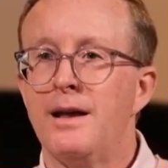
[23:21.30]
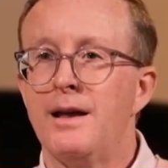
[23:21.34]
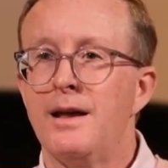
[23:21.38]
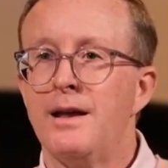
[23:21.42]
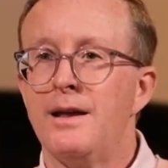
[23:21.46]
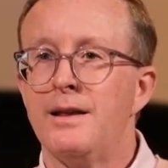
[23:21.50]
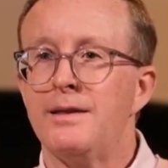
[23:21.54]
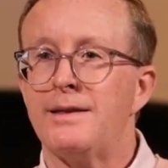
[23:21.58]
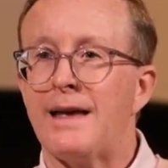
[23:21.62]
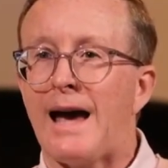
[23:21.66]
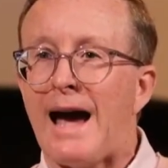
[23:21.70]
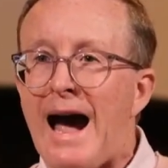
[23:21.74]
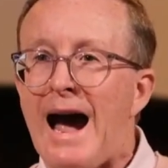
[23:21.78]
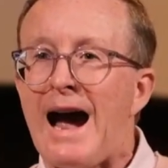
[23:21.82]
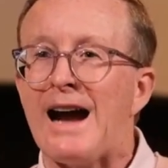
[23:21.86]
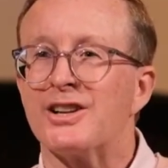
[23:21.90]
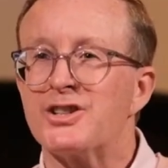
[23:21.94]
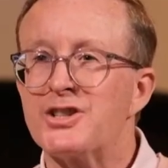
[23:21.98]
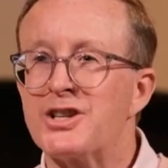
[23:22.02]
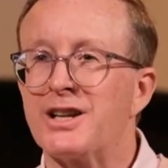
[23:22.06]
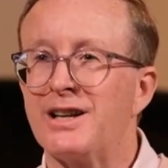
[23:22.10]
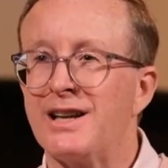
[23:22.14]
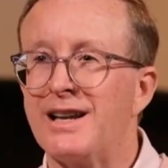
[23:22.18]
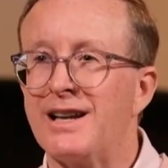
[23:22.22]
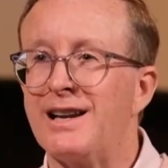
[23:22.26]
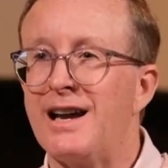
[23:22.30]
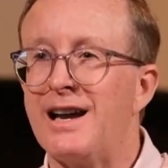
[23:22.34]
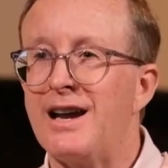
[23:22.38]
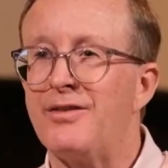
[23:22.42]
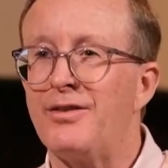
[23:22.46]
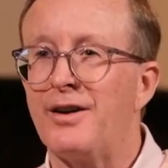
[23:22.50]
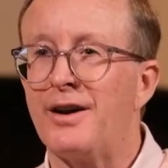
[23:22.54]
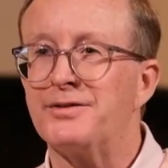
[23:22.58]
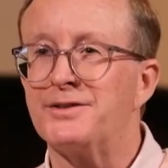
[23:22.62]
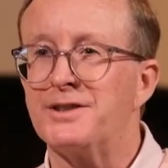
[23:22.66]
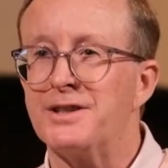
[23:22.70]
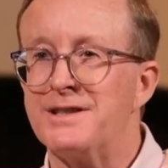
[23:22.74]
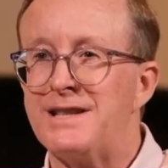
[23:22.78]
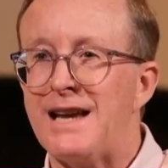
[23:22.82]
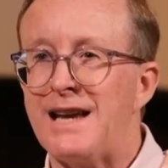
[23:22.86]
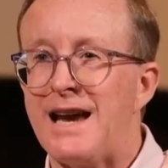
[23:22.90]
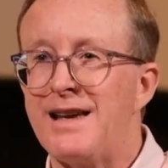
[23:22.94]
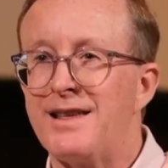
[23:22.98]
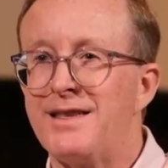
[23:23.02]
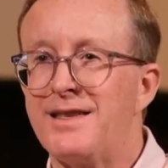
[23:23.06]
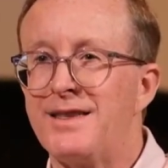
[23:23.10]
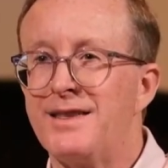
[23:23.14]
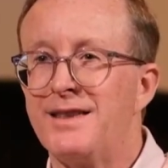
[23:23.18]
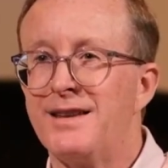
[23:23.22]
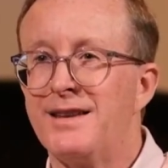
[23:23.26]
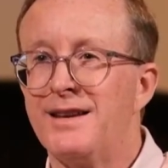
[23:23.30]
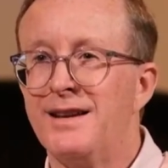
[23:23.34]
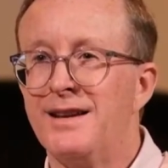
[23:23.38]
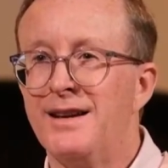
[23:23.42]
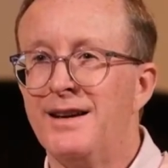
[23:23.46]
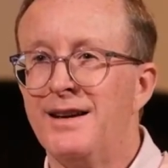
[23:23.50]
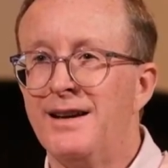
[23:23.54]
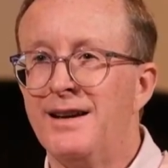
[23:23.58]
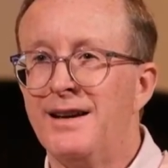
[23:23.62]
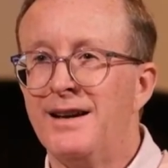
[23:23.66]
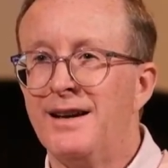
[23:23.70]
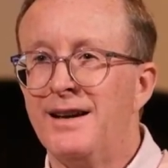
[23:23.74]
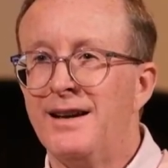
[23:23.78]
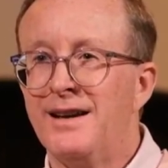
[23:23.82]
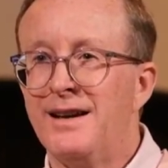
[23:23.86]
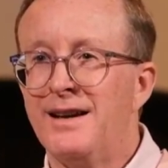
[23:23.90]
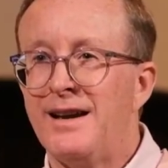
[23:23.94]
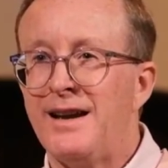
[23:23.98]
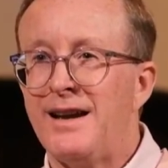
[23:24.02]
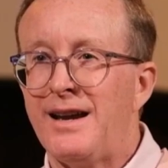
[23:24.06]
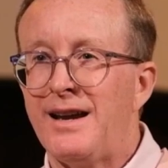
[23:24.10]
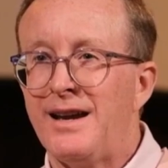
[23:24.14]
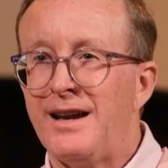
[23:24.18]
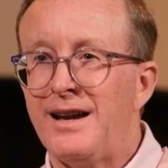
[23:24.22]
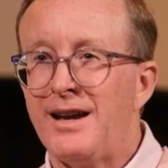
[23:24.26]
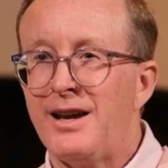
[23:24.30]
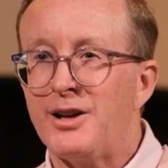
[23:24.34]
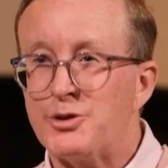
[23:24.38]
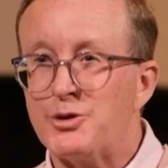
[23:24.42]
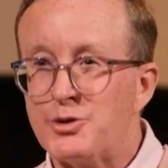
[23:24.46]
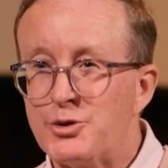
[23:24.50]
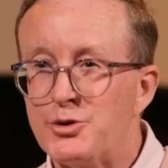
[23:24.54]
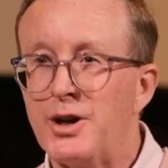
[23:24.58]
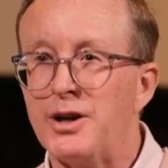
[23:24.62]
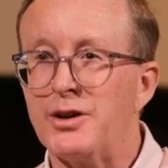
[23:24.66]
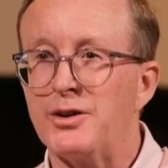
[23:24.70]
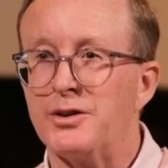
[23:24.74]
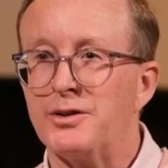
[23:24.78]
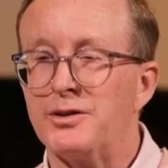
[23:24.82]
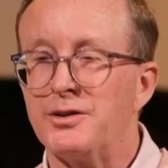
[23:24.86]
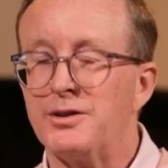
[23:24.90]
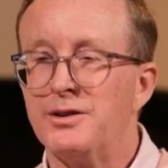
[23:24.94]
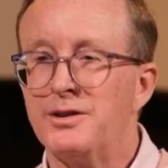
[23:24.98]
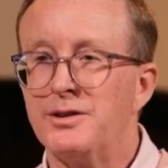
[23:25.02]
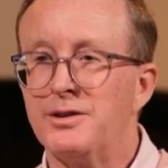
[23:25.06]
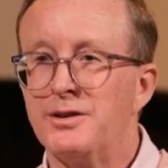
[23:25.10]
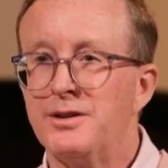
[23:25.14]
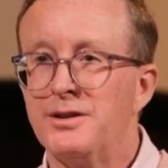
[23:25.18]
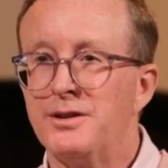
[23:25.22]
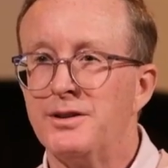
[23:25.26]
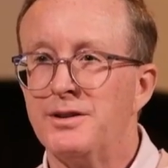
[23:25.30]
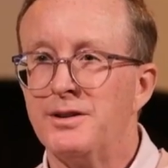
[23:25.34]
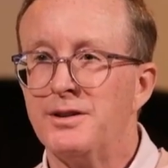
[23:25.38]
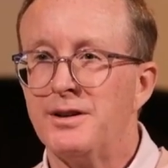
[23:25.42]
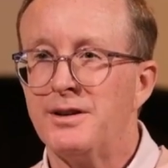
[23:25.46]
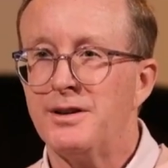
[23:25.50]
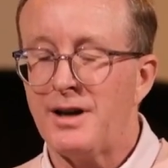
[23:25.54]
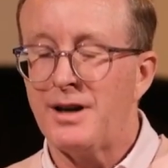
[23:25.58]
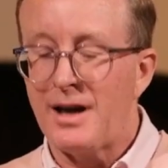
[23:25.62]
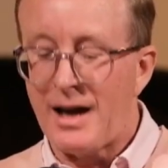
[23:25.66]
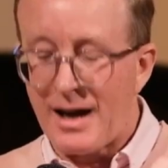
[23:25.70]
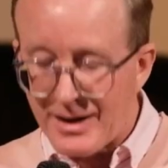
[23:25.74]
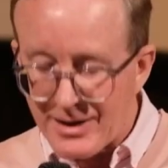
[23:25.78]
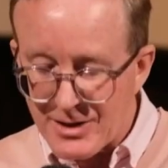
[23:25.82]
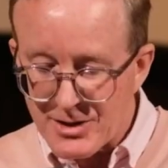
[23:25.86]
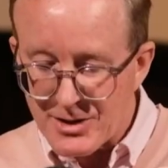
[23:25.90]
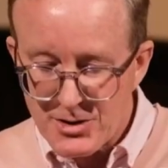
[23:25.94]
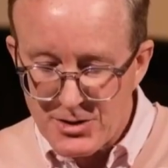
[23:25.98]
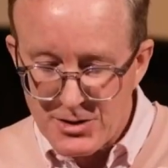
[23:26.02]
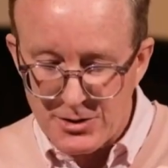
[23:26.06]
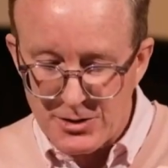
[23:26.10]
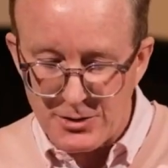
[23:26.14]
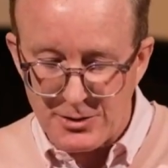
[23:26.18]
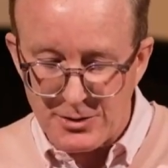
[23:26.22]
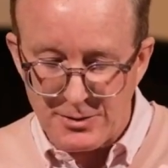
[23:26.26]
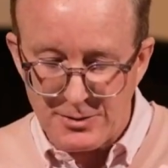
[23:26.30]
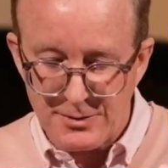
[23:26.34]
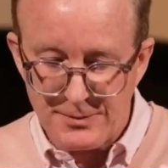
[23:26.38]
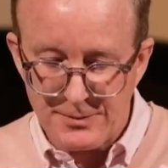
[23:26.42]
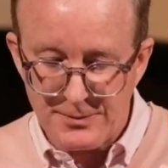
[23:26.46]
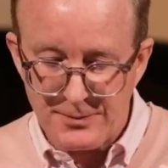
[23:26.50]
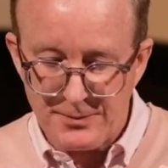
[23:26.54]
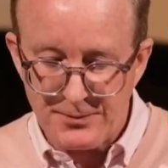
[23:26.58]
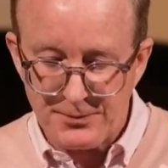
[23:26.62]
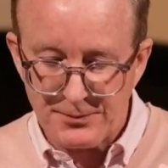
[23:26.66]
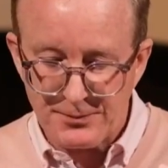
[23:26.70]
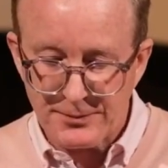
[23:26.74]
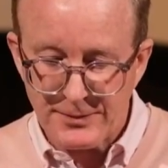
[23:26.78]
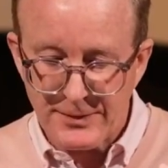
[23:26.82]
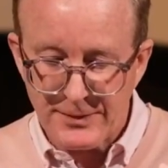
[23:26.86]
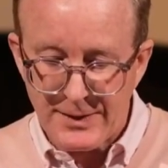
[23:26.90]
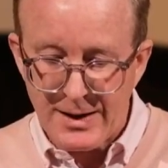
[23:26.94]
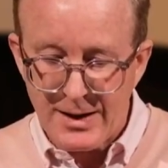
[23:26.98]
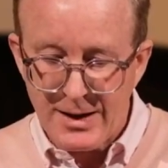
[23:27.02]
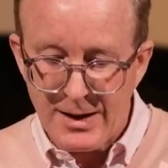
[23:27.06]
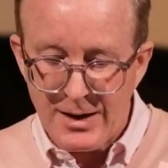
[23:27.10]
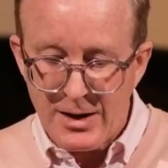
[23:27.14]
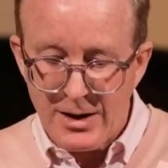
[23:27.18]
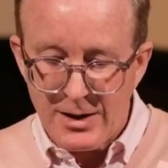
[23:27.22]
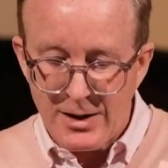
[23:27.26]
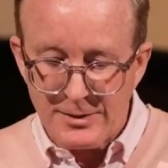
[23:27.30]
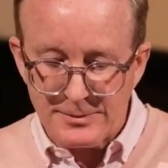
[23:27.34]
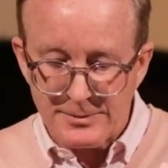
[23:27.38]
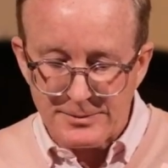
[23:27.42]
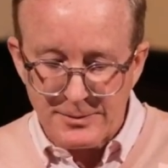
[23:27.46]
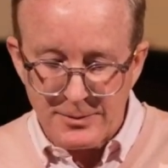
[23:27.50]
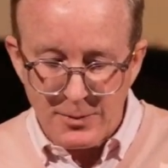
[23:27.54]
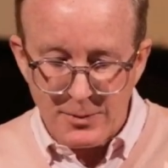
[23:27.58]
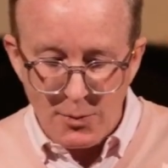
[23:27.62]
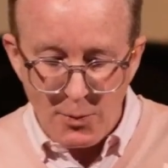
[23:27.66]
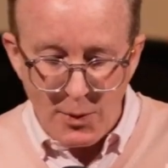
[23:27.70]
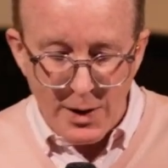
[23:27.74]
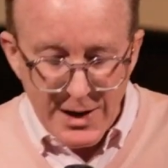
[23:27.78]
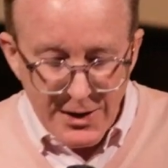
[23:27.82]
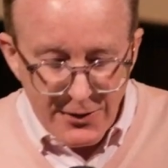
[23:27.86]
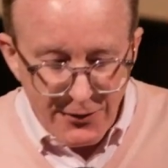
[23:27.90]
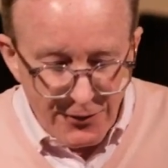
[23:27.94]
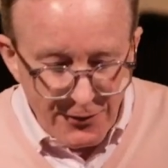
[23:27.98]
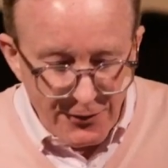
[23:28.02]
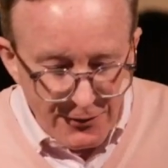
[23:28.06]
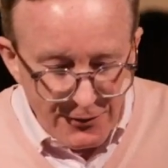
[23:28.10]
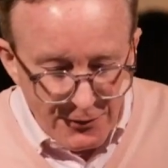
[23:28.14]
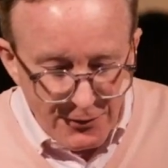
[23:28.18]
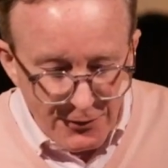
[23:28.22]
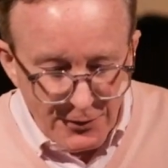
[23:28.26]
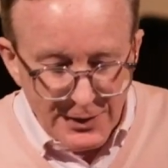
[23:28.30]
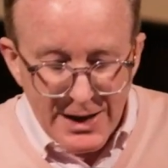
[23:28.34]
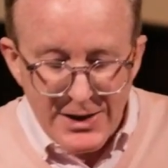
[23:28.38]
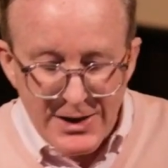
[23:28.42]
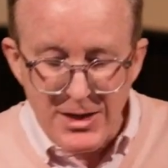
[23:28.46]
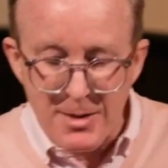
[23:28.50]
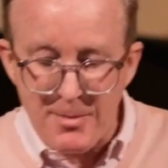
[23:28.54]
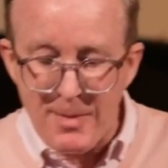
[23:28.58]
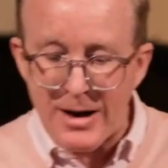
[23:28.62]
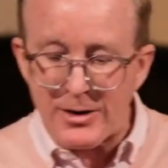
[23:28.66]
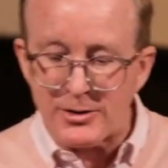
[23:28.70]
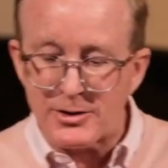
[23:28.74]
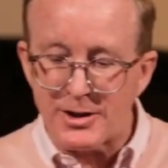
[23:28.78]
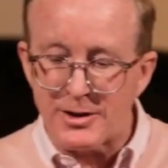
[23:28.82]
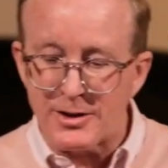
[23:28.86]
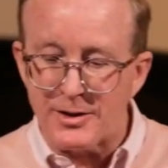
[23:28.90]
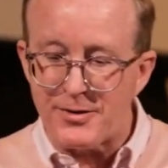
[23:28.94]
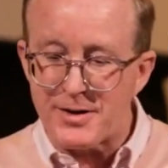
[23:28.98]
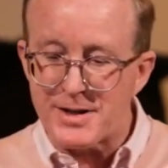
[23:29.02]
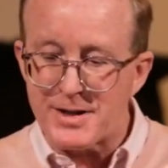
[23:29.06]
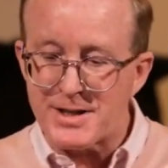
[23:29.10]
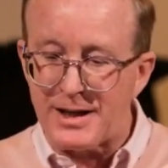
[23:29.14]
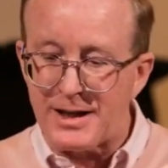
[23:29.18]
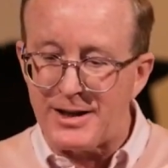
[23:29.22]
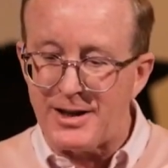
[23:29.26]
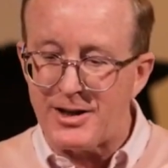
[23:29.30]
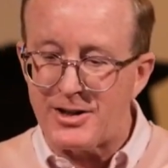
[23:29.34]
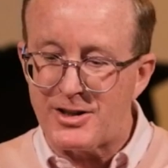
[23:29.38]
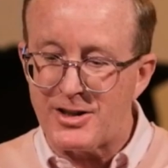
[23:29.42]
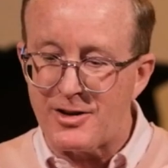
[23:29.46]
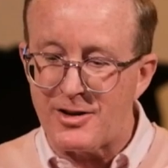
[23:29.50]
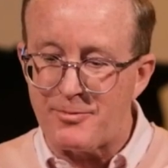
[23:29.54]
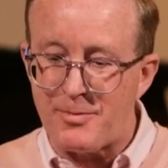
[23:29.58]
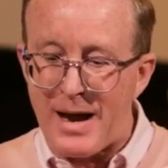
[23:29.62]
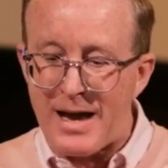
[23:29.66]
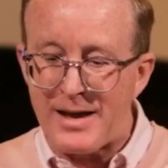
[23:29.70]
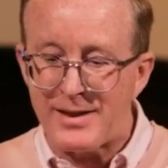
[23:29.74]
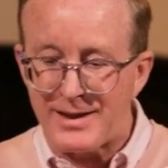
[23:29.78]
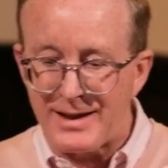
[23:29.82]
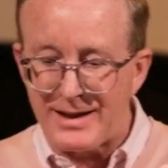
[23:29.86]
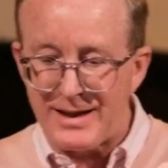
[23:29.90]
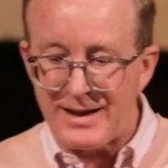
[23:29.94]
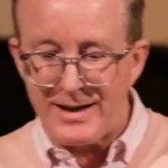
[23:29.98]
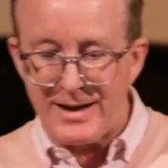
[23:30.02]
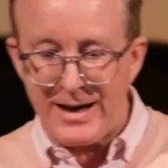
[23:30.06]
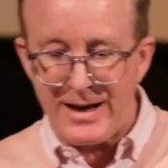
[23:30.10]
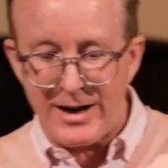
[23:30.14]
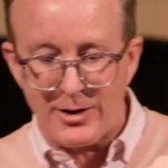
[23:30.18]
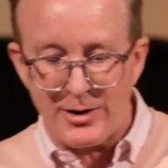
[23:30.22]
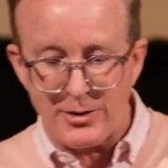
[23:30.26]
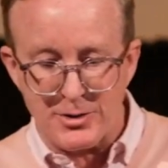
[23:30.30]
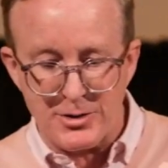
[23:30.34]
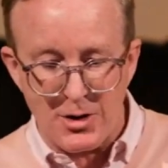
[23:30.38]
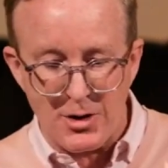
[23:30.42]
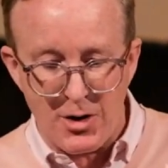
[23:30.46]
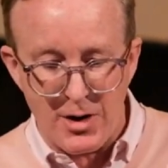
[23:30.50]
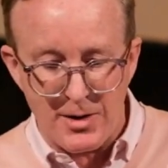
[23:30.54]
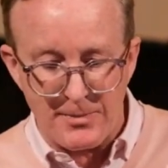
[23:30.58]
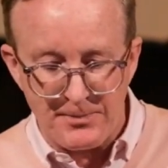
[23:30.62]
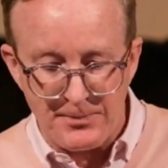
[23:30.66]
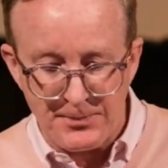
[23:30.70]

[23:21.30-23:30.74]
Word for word: That actually life after death is real and it's true. When he led them out to the vicinity of Bethany, it goes on,